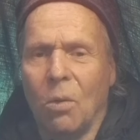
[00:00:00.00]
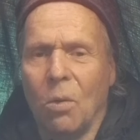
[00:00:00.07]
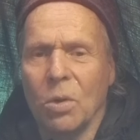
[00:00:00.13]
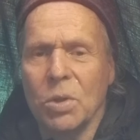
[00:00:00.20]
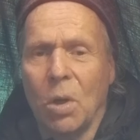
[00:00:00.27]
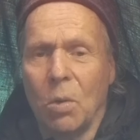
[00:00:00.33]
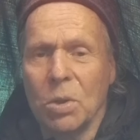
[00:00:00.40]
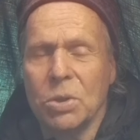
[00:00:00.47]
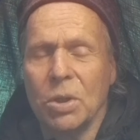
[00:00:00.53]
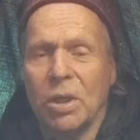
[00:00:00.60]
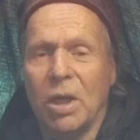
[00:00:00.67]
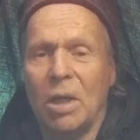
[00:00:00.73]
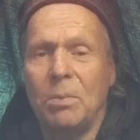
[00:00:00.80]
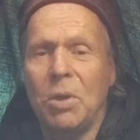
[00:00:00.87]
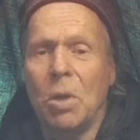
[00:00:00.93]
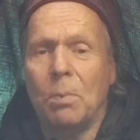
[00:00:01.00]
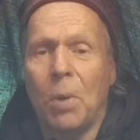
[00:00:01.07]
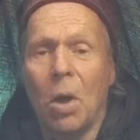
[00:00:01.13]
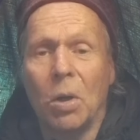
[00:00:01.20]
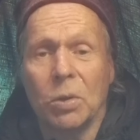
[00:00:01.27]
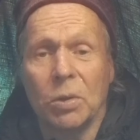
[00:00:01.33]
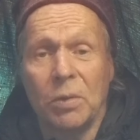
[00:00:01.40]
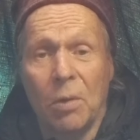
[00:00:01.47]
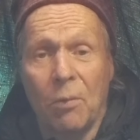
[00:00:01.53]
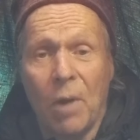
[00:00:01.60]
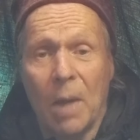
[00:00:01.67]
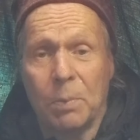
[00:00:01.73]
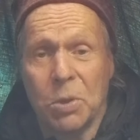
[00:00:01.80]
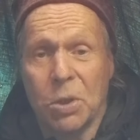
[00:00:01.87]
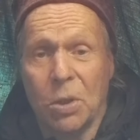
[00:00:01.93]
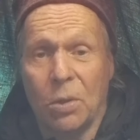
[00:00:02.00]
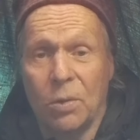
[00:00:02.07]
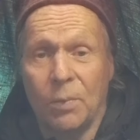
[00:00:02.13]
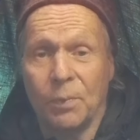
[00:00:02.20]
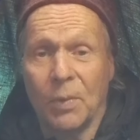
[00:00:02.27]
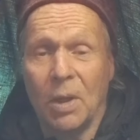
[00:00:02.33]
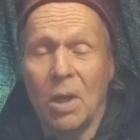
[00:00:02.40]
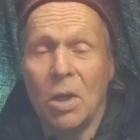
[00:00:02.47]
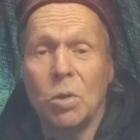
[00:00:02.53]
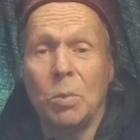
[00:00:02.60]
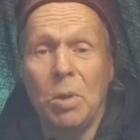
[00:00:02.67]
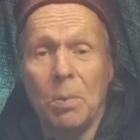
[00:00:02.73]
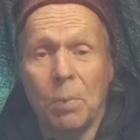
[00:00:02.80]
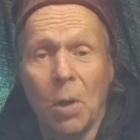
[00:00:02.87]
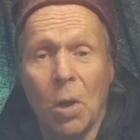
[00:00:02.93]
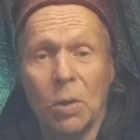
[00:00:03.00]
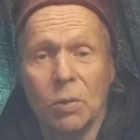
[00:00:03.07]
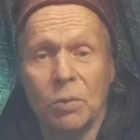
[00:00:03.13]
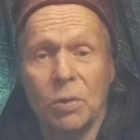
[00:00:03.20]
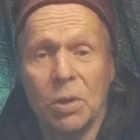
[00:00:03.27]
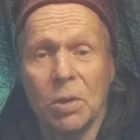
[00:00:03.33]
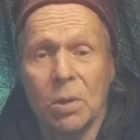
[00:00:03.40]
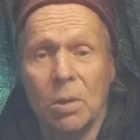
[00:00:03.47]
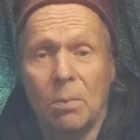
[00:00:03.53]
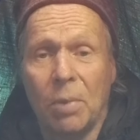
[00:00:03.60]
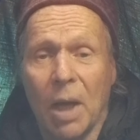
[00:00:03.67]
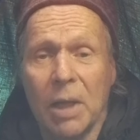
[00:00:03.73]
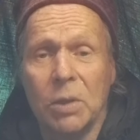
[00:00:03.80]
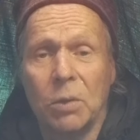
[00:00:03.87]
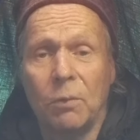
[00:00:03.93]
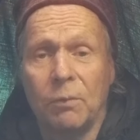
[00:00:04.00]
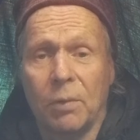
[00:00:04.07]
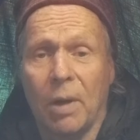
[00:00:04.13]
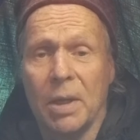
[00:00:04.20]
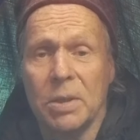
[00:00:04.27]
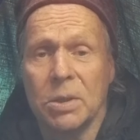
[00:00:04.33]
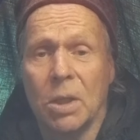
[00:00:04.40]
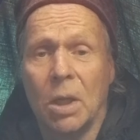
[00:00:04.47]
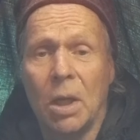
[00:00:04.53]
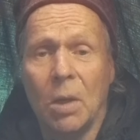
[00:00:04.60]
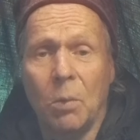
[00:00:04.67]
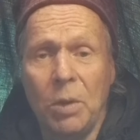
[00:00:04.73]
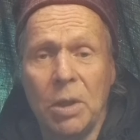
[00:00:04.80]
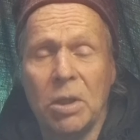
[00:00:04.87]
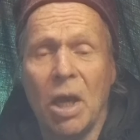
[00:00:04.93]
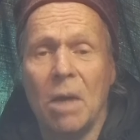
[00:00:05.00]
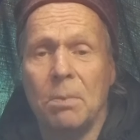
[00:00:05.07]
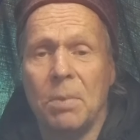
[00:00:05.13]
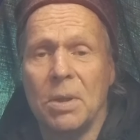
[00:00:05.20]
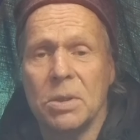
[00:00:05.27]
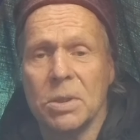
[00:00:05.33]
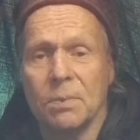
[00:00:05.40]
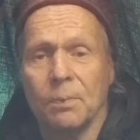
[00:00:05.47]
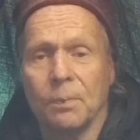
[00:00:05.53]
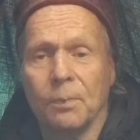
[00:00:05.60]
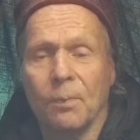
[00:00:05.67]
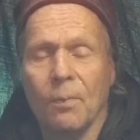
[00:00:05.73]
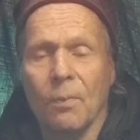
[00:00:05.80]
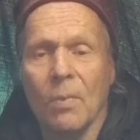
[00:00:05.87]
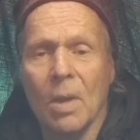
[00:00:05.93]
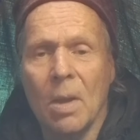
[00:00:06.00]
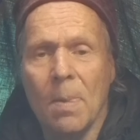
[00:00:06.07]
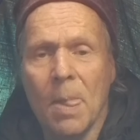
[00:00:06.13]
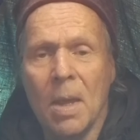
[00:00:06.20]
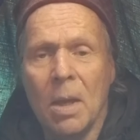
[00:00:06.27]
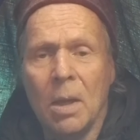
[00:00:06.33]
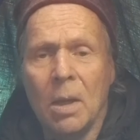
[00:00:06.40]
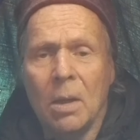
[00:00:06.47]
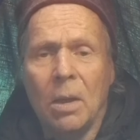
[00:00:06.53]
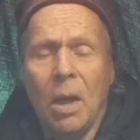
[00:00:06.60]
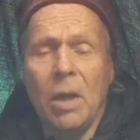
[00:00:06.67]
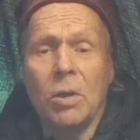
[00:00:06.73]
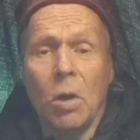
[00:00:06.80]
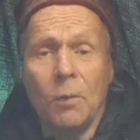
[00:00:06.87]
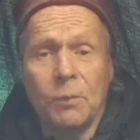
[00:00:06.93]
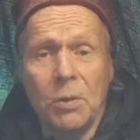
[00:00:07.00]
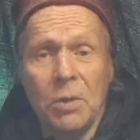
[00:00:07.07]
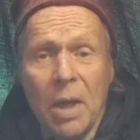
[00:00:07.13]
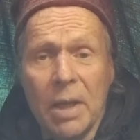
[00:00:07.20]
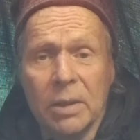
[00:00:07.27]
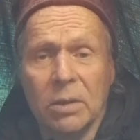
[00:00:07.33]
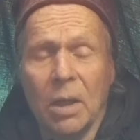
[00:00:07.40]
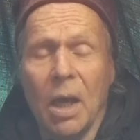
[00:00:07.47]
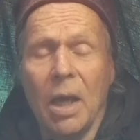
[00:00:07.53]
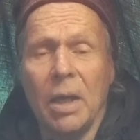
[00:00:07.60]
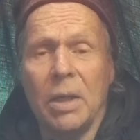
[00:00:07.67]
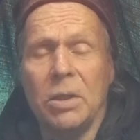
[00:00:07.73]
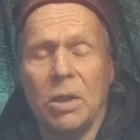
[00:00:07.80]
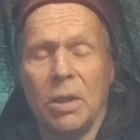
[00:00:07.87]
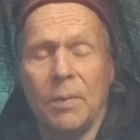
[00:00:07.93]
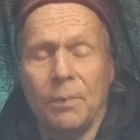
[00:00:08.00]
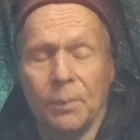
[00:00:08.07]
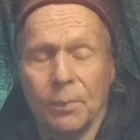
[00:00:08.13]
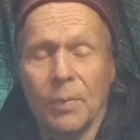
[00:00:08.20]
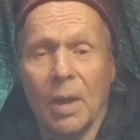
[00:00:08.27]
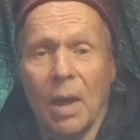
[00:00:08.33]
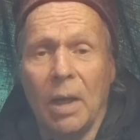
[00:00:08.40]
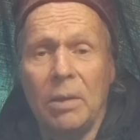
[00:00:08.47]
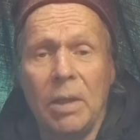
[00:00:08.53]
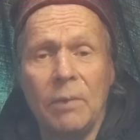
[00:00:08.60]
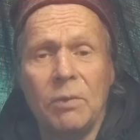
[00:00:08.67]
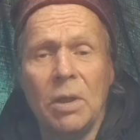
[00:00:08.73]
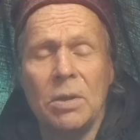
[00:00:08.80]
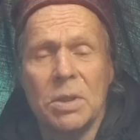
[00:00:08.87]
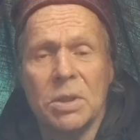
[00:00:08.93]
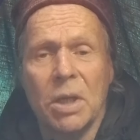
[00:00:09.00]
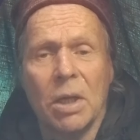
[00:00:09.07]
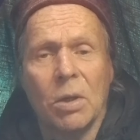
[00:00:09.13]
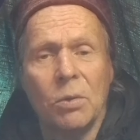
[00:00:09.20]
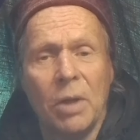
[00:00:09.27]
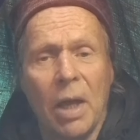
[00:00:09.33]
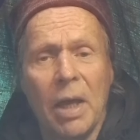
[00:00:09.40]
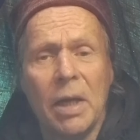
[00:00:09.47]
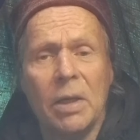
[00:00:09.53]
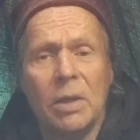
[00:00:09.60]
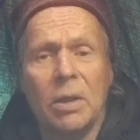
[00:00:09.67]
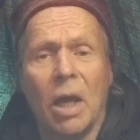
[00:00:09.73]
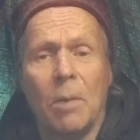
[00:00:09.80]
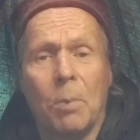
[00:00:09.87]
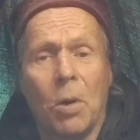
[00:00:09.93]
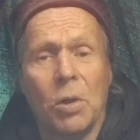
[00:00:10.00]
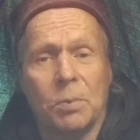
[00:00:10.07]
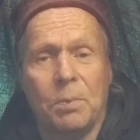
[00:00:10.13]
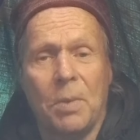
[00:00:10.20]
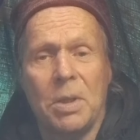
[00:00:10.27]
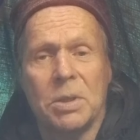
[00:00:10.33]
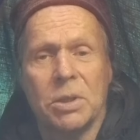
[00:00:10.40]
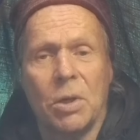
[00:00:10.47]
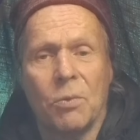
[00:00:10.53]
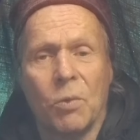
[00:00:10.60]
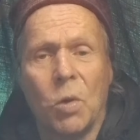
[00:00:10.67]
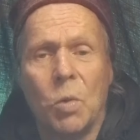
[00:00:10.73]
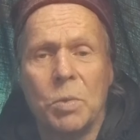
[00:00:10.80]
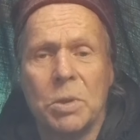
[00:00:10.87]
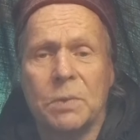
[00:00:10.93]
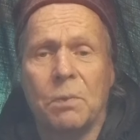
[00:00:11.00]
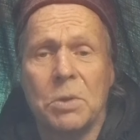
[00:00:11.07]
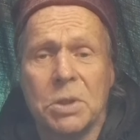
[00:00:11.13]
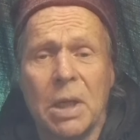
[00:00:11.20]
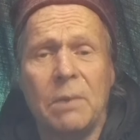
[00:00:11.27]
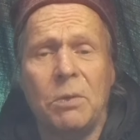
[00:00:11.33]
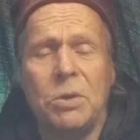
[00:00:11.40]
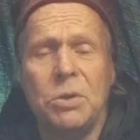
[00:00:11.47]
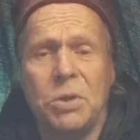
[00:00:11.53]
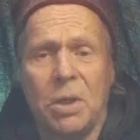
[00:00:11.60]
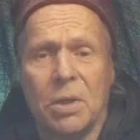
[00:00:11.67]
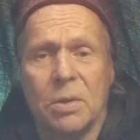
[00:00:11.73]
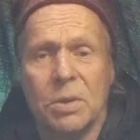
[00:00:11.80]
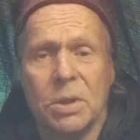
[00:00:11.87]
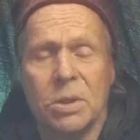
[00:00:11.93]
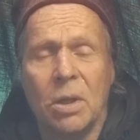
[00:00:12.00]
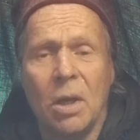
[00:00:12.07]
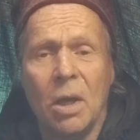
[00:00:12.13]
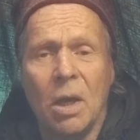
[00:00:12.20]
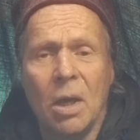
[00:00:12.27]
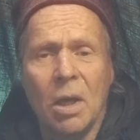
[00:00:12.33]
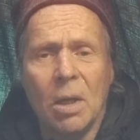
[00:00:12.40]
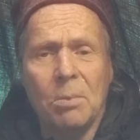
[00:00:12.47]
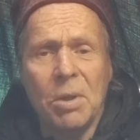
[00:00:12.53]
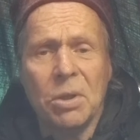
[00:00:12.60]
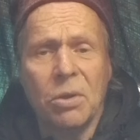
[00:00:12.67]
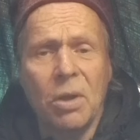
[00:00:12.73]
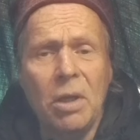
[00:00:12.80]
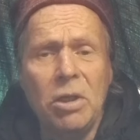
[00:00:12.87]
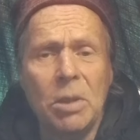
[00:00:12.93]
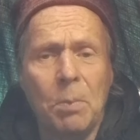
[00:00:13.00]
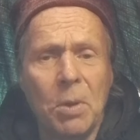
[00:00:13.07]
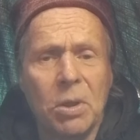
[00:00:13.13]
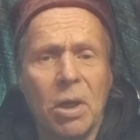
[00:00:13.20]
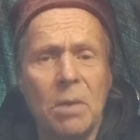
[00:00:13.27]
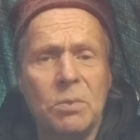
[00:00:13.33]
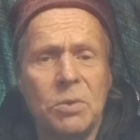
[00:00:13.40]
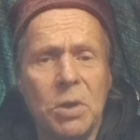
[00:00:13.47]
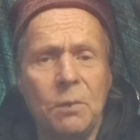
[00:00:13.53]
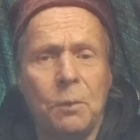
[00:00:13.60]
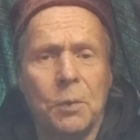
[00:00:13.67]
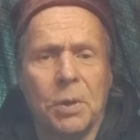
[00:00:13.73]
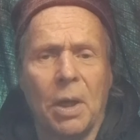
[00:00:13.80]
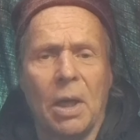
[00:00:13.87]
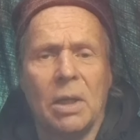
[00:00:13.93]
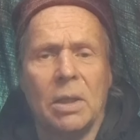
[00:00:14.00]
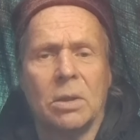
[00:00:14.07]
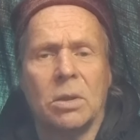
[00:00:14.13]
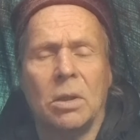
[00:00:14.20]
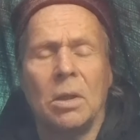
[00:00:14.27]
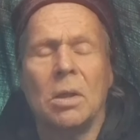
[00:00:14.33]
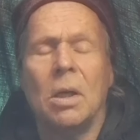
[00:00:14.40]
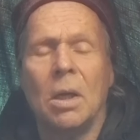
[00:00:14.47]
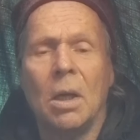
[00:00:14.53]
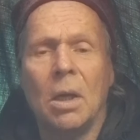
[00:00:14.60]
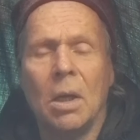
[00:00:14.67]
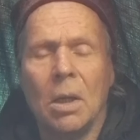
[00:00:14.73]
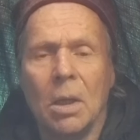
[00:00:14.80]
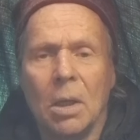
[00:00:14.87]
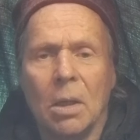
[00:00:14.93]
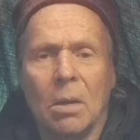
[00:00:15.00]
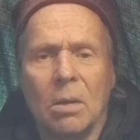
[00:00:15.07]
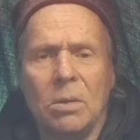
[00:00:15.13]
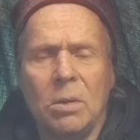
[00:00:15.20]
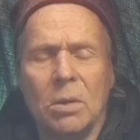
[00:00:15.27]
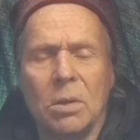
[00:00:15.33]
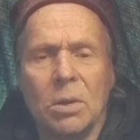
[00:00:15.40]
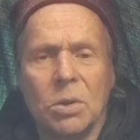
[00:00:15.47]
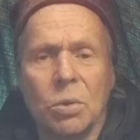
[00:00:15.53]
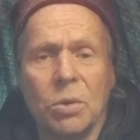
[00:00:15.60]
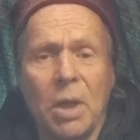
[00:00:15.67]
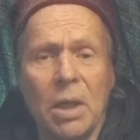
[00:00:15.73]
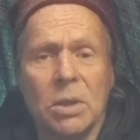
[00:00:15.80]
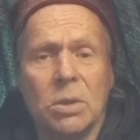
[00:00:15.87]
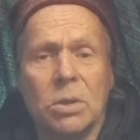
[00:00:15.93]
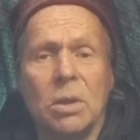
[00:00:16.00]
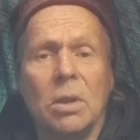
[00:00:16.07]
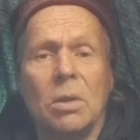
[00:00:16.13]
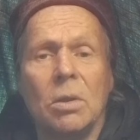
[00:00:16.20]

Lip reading: also can be a part of the rapture, to be a part of the bride of Christ when it happens. And after that, I lived in second-hand apartments and rooms for 7 years. But then it became difficult to get